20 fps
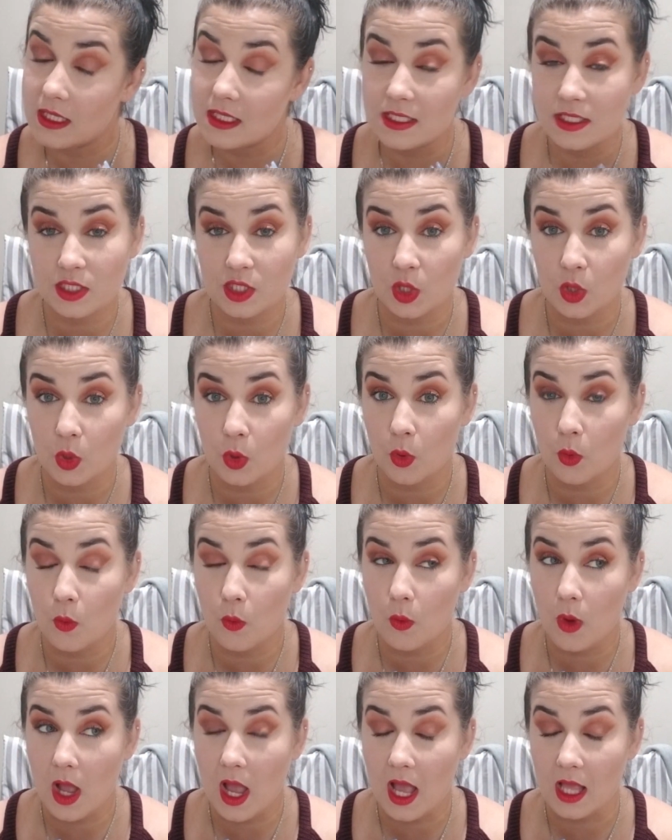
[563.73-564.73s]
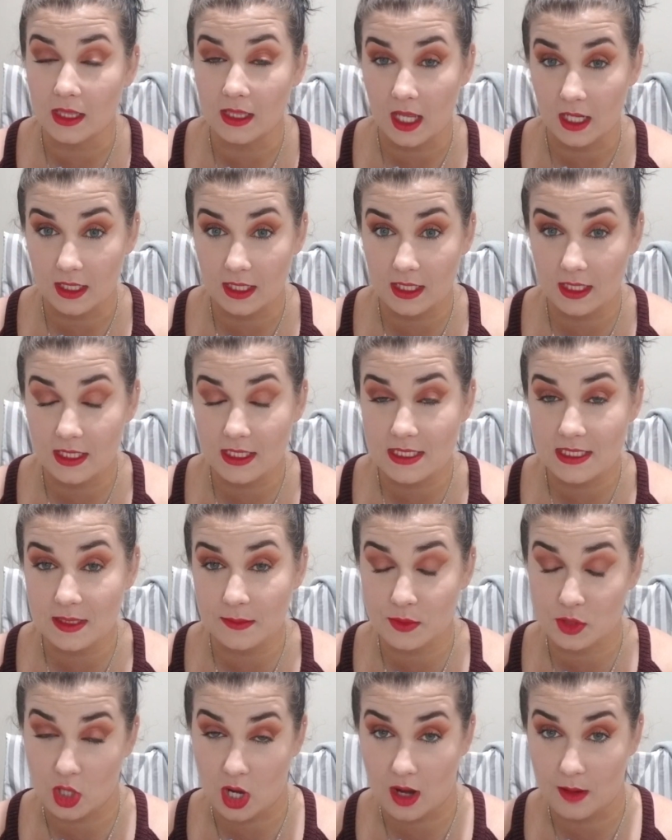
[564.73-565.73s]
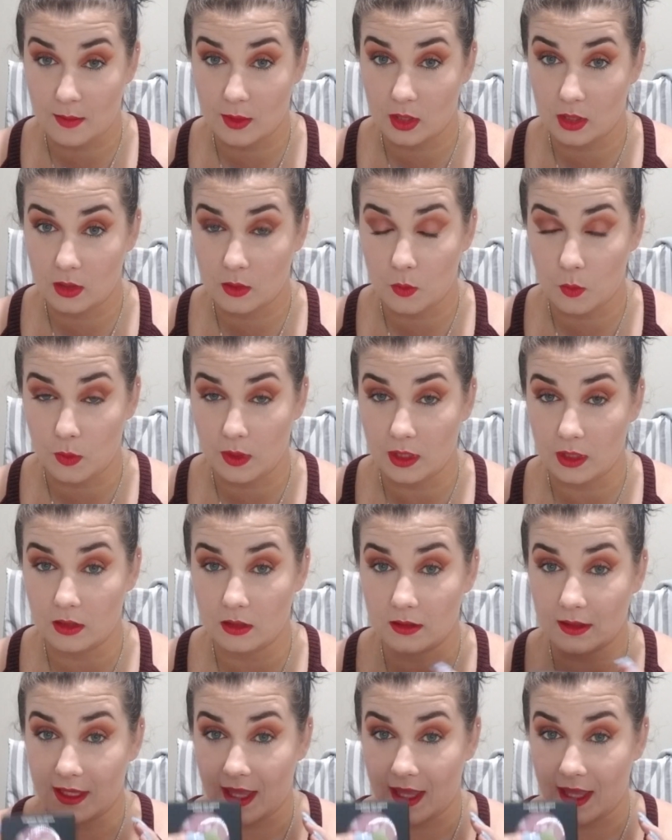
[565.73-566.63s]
so a lucky subscriber will